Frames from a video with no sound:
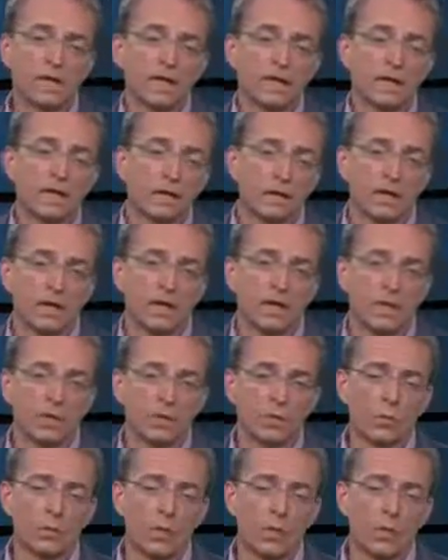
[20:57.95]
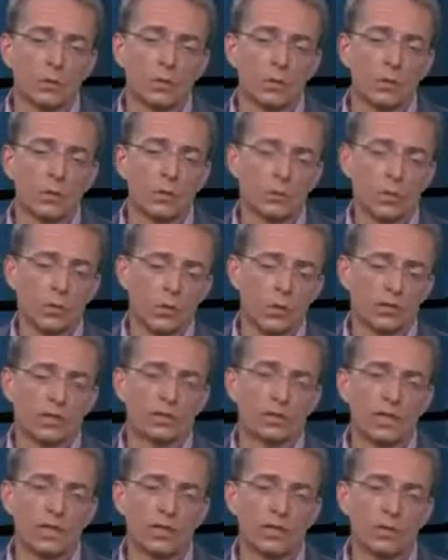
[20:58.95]
AirWatch and
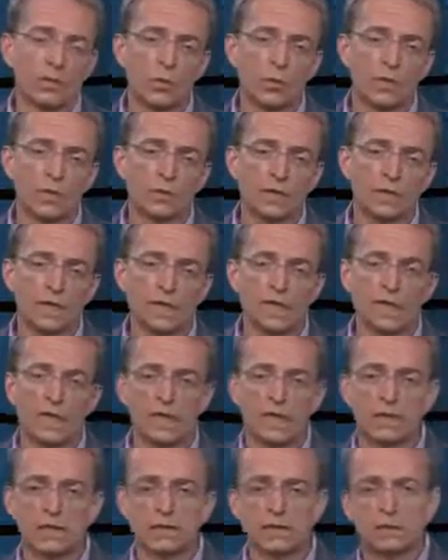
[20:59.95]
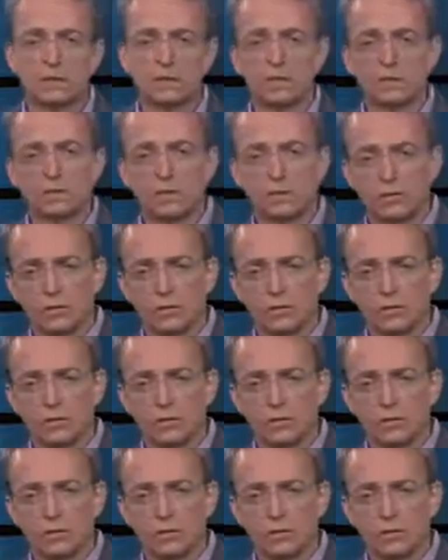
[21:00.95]
Workspace ONE technology